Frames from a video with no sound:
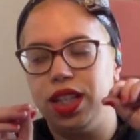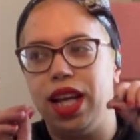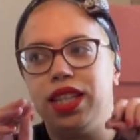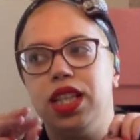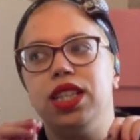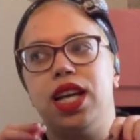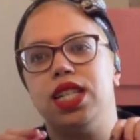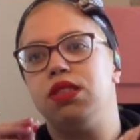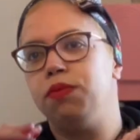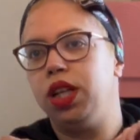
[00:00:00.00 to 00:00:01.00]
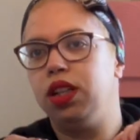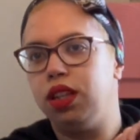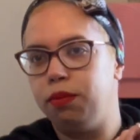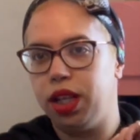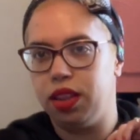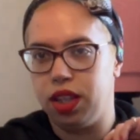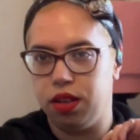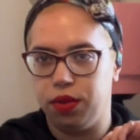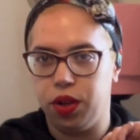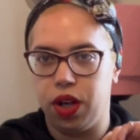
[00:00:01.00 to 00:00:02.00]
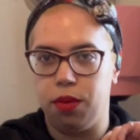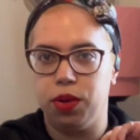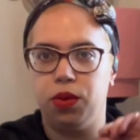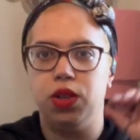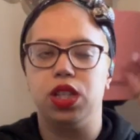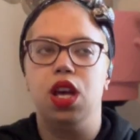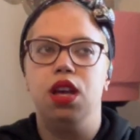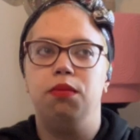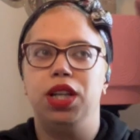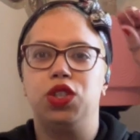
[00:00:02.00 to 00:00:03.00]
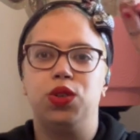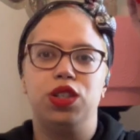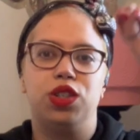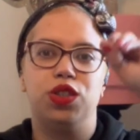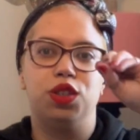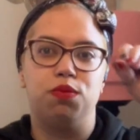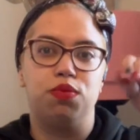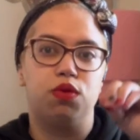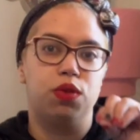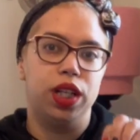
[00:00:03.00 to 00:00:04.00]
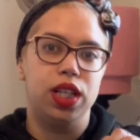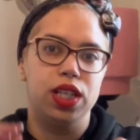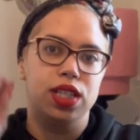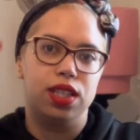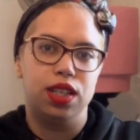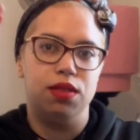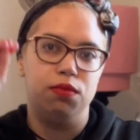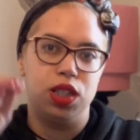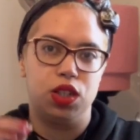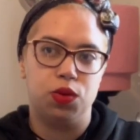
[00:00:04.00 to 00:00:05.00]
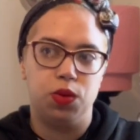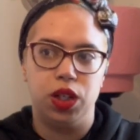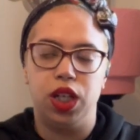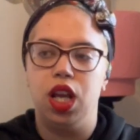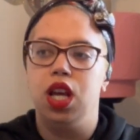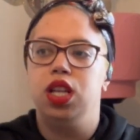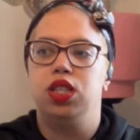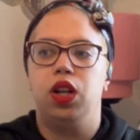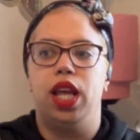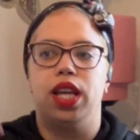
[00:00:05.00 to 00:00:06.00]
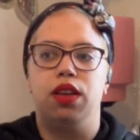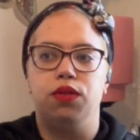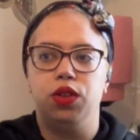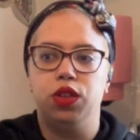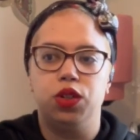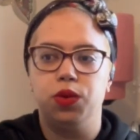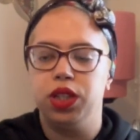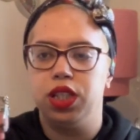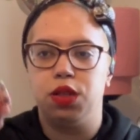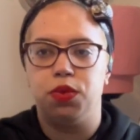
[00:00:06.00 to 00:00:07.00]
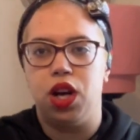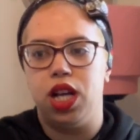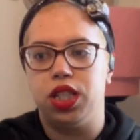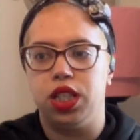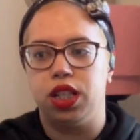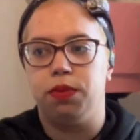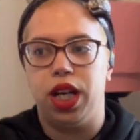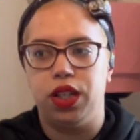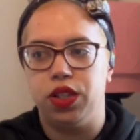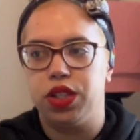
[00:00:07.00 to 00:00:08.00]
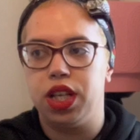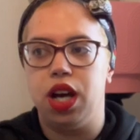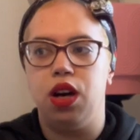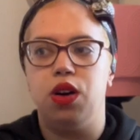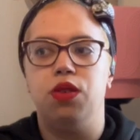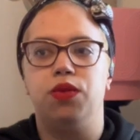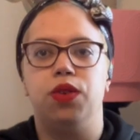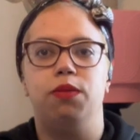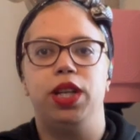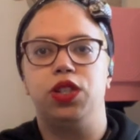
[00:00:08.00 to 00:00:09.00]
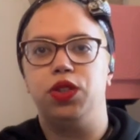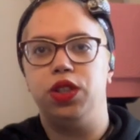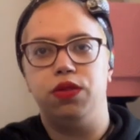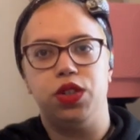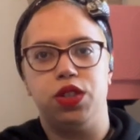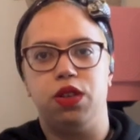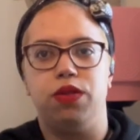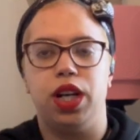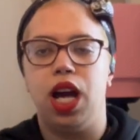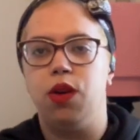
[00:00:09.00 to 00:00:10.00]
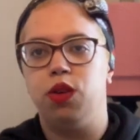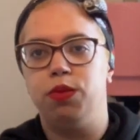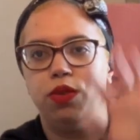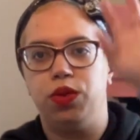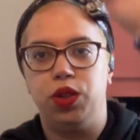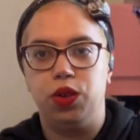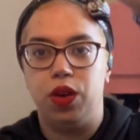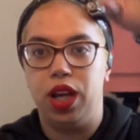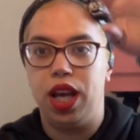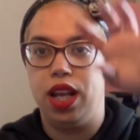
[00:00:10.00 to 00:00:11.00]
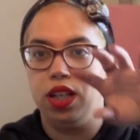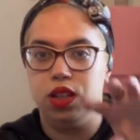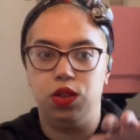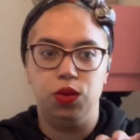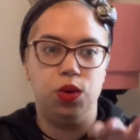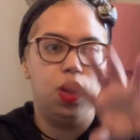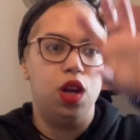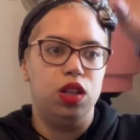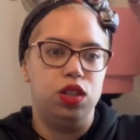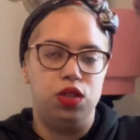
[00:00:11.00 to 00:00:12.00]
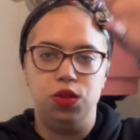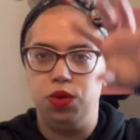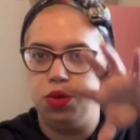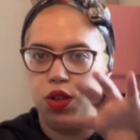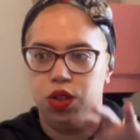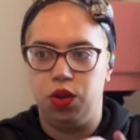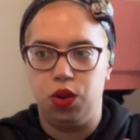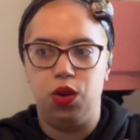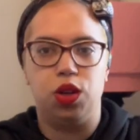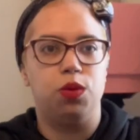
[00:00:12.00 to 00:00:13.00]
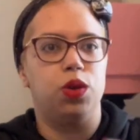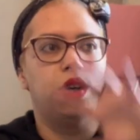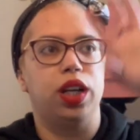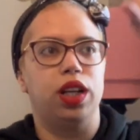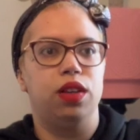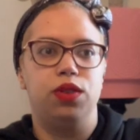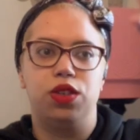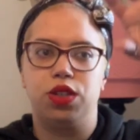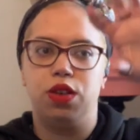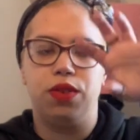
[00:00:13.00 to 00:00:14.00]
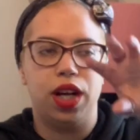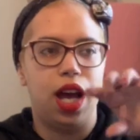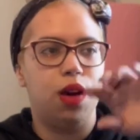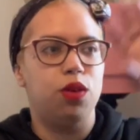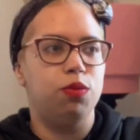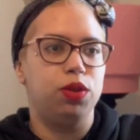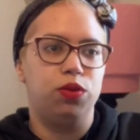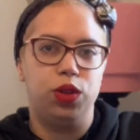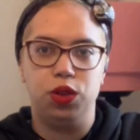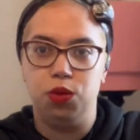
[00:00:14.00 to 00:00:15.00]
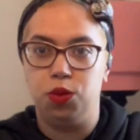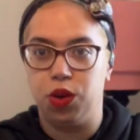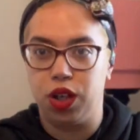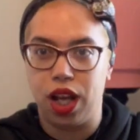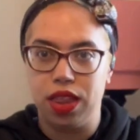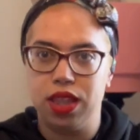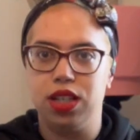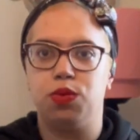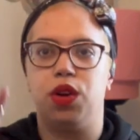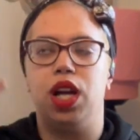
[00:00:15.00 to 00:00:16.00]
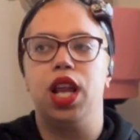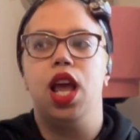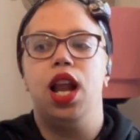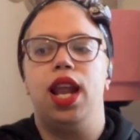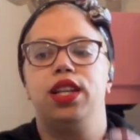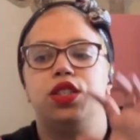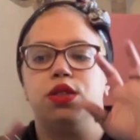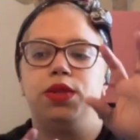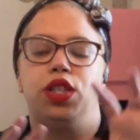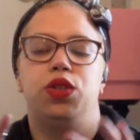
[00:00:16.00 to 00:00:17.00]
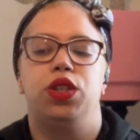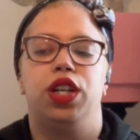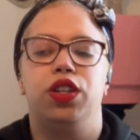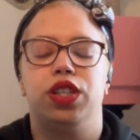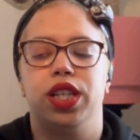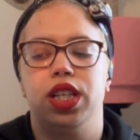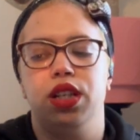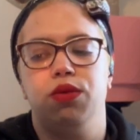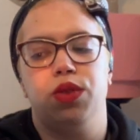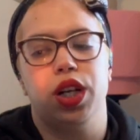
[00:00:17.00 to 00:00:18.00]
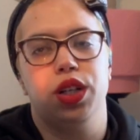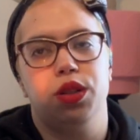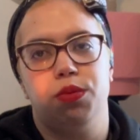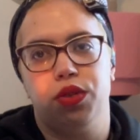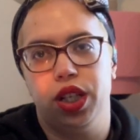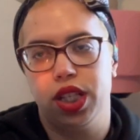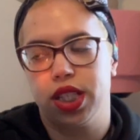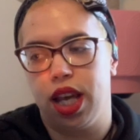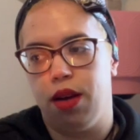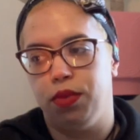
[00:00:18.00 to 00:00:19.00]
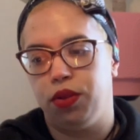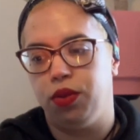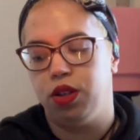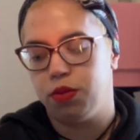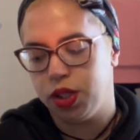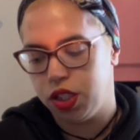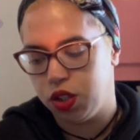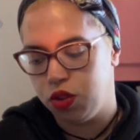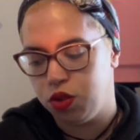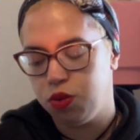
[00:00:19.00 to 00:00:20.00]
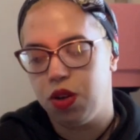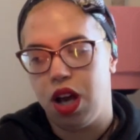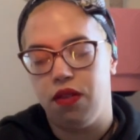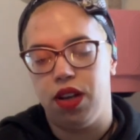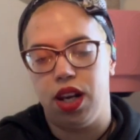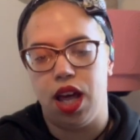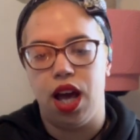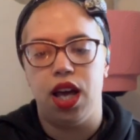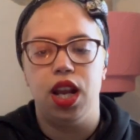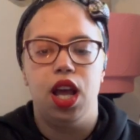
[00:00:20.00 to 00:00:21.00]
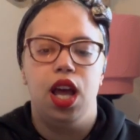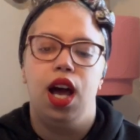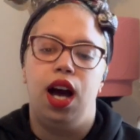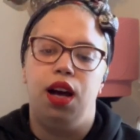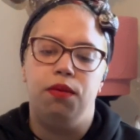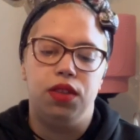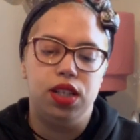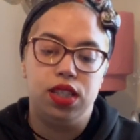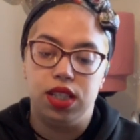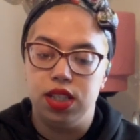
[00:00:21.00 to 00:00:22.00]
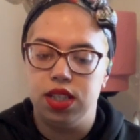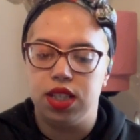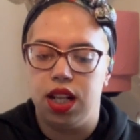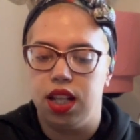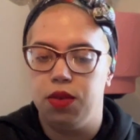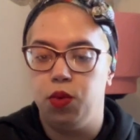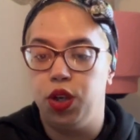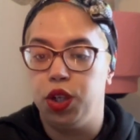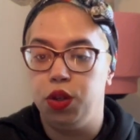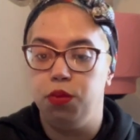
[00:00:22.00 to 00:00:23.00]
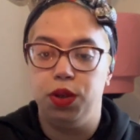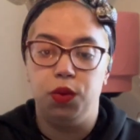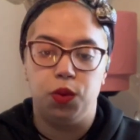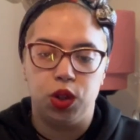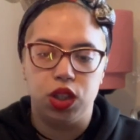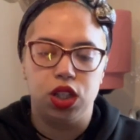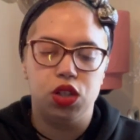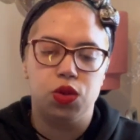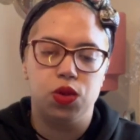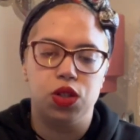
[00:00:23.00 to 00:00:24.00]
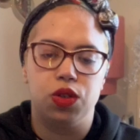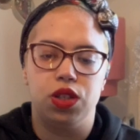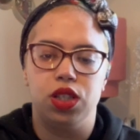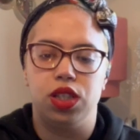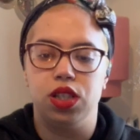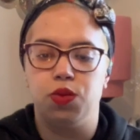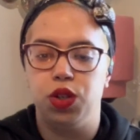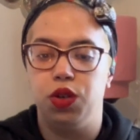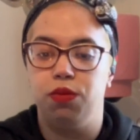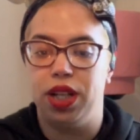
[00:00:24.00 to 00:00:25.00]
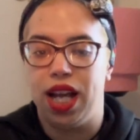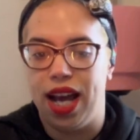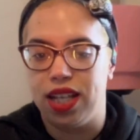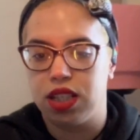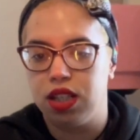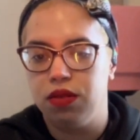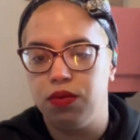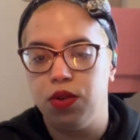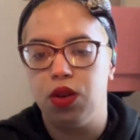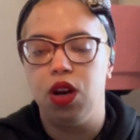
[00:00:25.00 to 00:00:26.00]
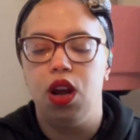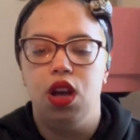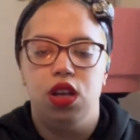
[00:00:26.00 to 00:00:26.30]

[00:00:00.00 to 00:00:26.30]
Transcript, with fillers: I think that's mainly the main thing for you, Capricorns. Make sure there's breaks in between. So like if you're doing this project by yourself, make sure you give yourself an hour before you go ahead and you do, you know, go to work. Give yourself an hour before you work on this project. Like, just make sure that you're taking regular breaks, Capricorns, because you do have a lot. Um, this is a, what you've been working towards, or this is what you've been asking for.